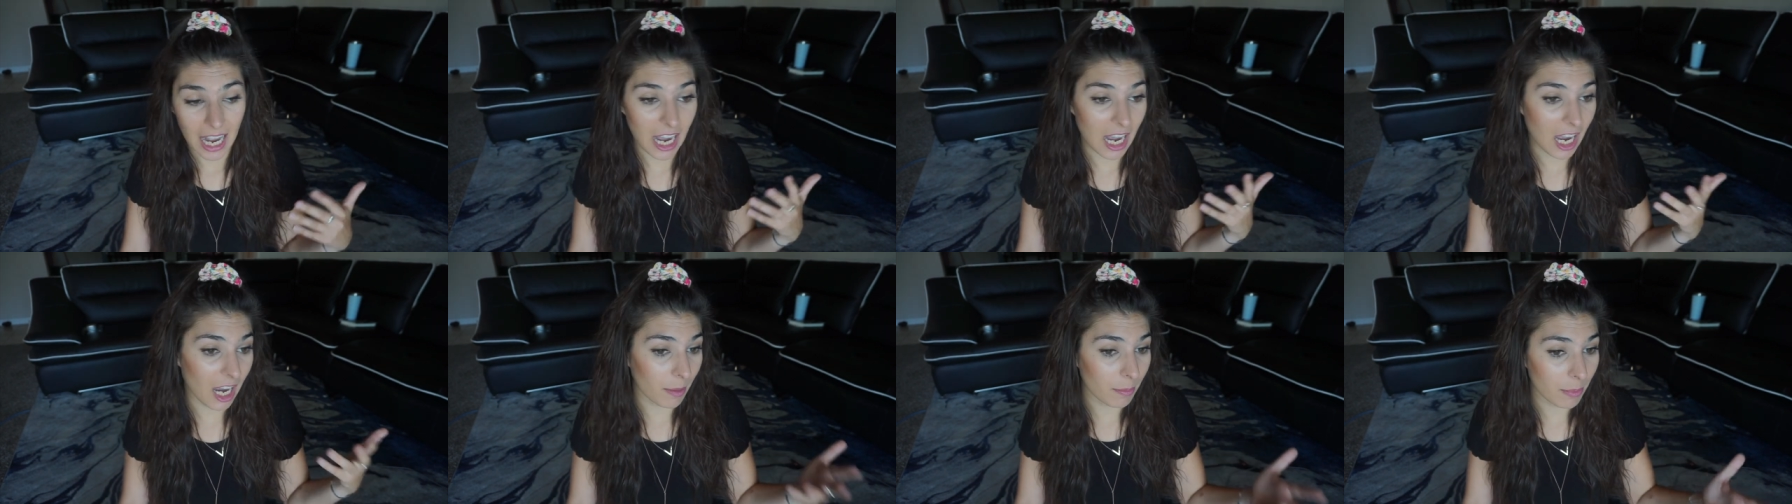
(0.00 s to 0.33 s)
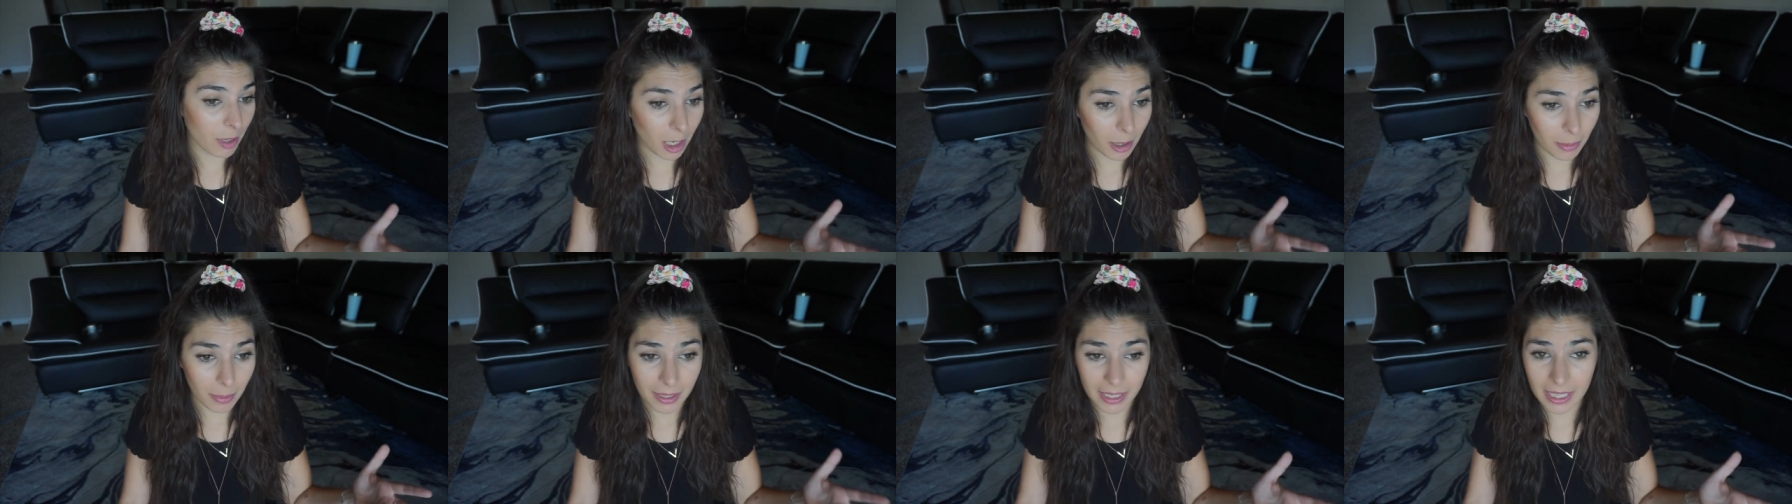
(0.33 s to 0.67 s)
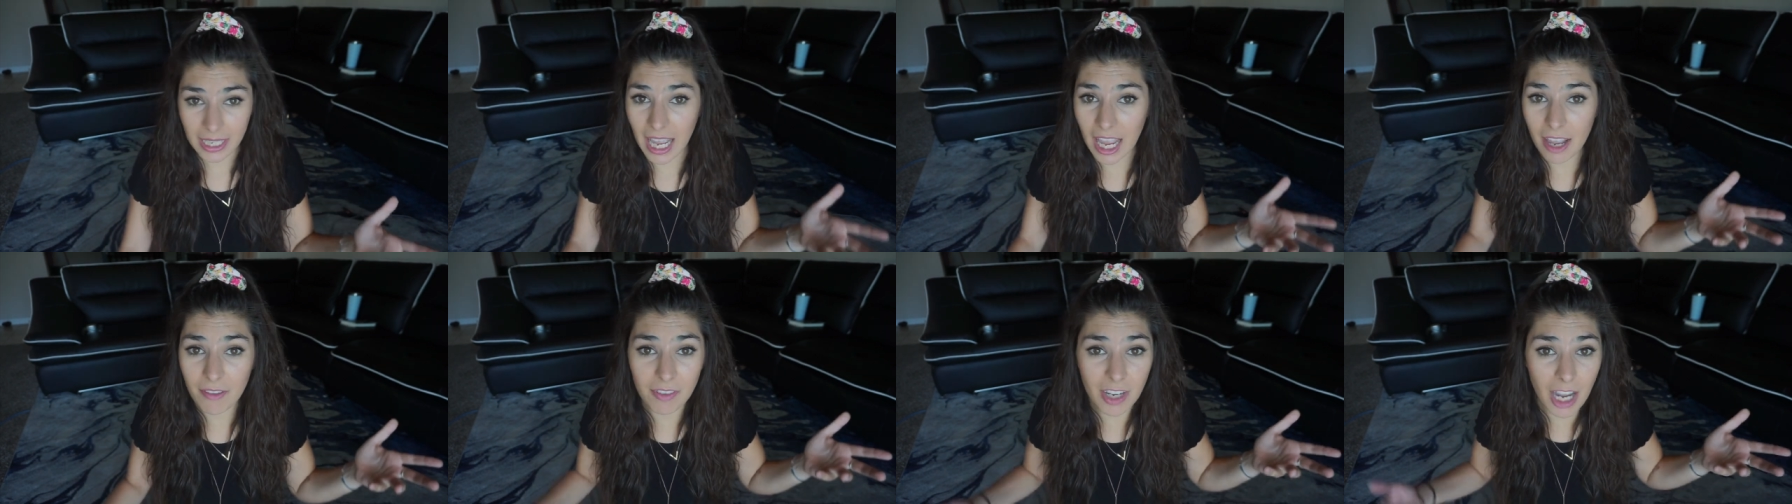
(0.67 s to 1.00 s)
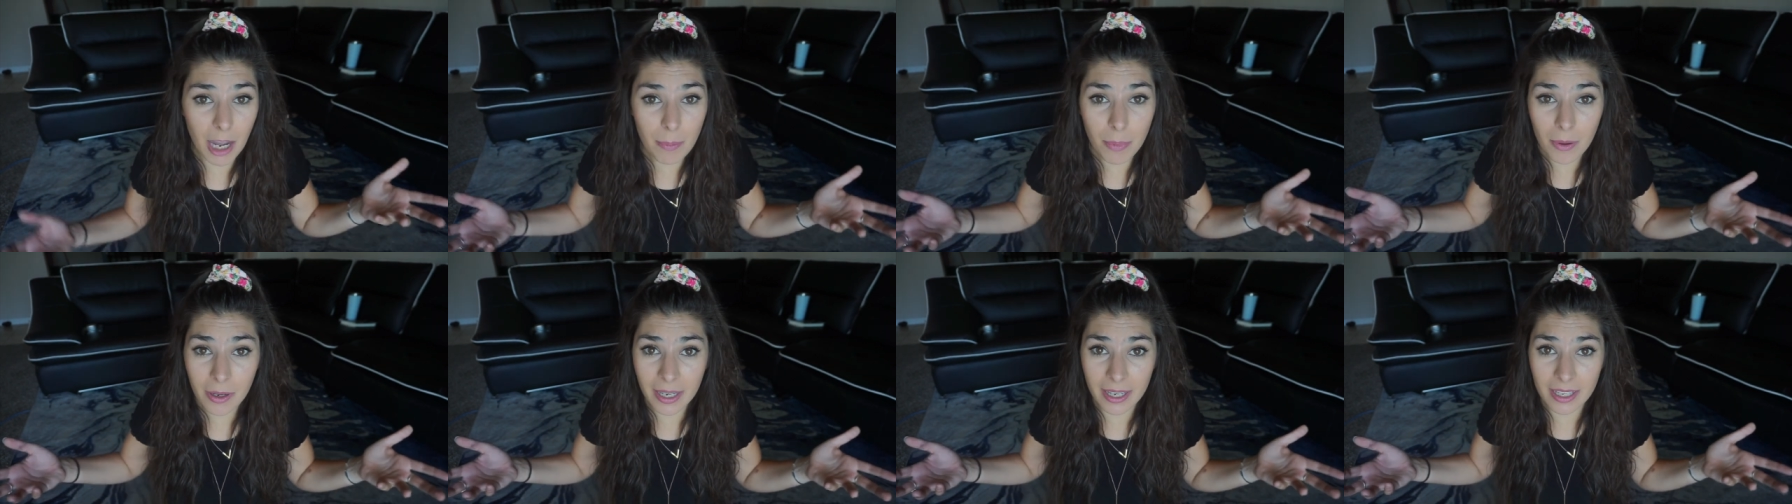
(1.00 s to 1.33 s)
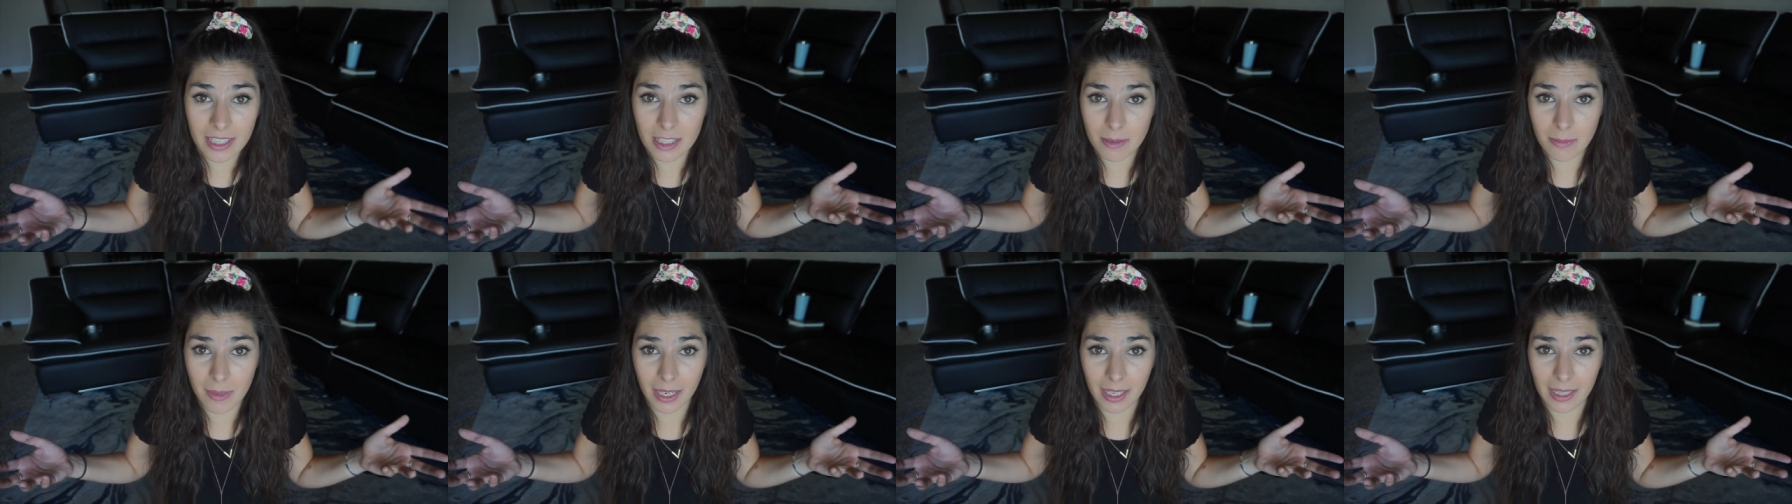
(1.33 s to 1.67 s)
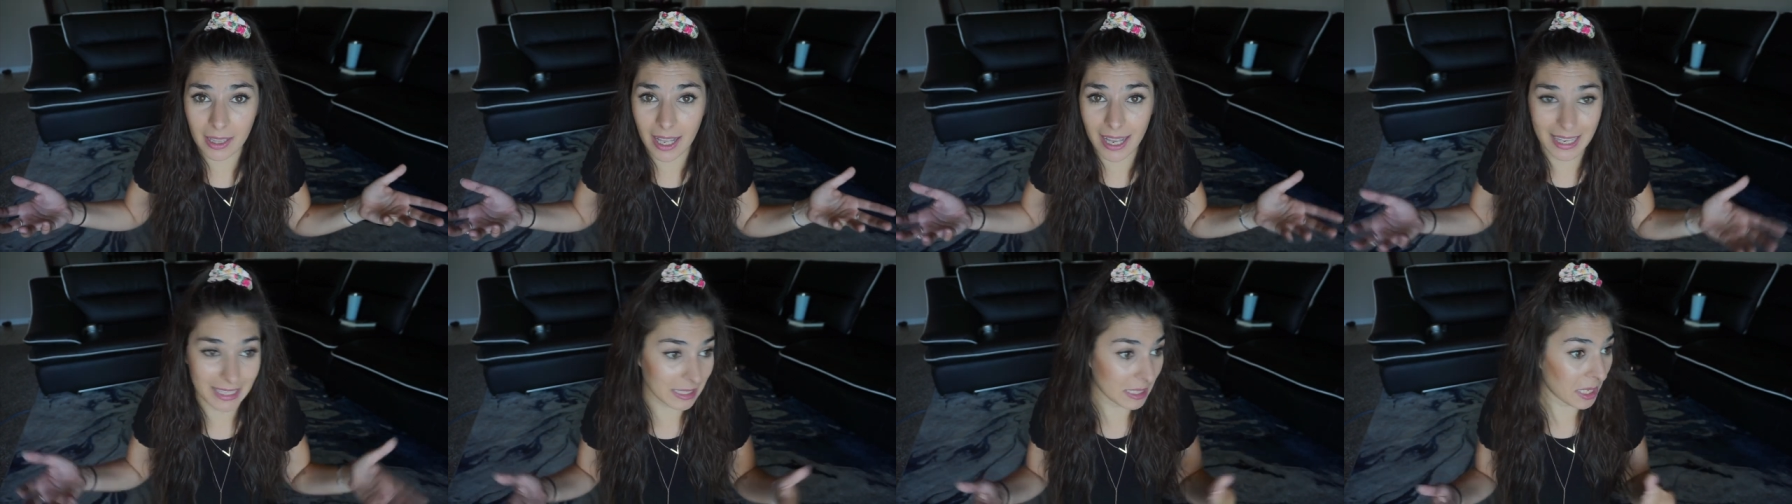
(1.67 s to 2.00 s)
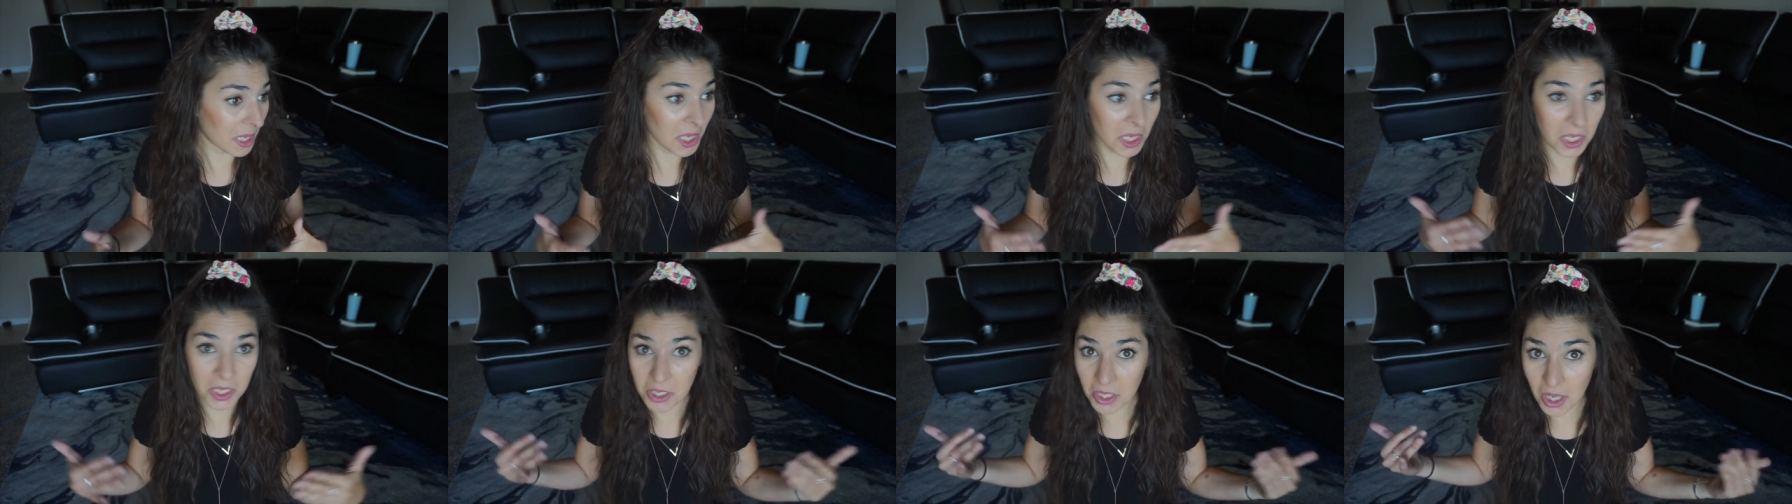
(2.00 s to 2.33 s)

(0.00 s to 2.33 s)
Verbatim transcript: I'm probably gonna have a couple kids in my class that are